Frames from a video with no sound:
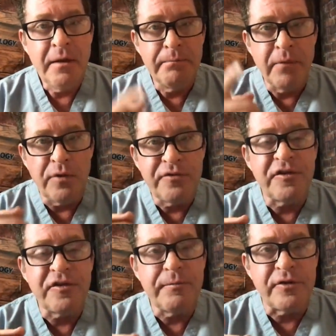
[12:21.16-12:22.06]
Most
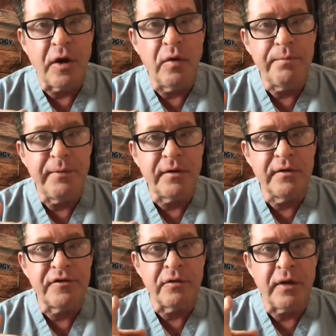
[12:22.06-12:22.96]
of them don't,
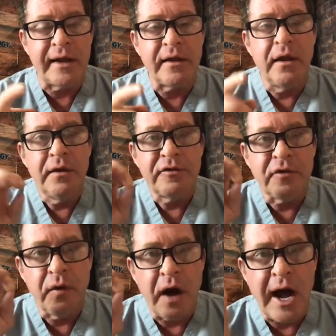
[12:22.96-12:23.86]
because they're like,
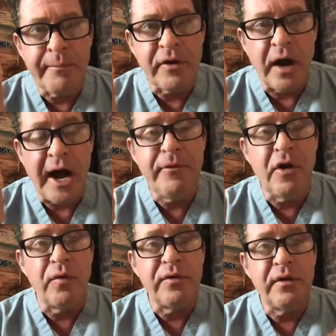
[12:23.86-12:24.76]
so I'm, I'm
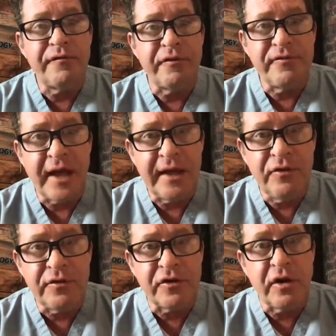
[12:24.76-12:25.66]
known from ten
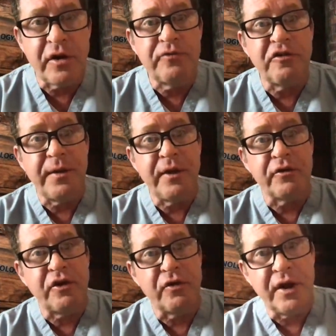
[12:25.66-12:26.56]
years ago to be a
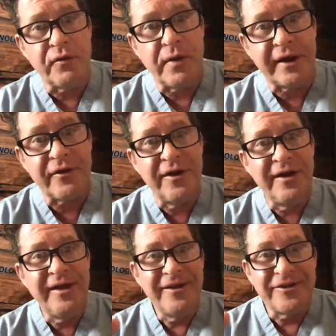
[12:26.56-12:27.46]
career wrecker.
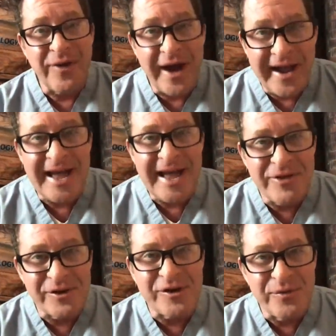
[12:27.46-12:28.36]
So I am
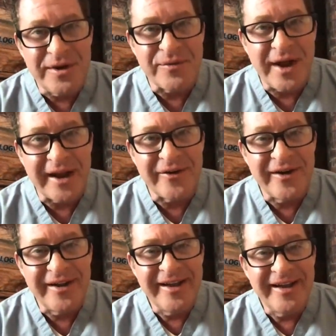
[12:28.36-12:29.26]
the career wrecker,
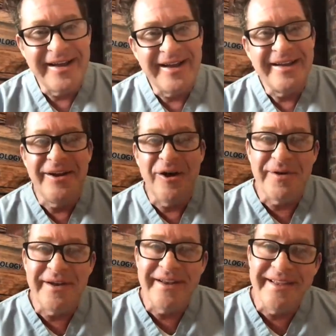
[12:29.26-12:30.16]
you know,
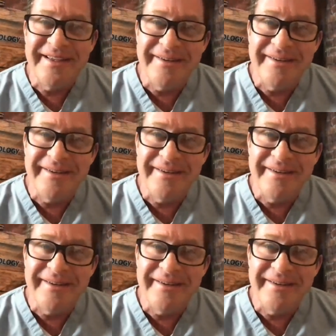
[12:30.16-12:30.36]
but,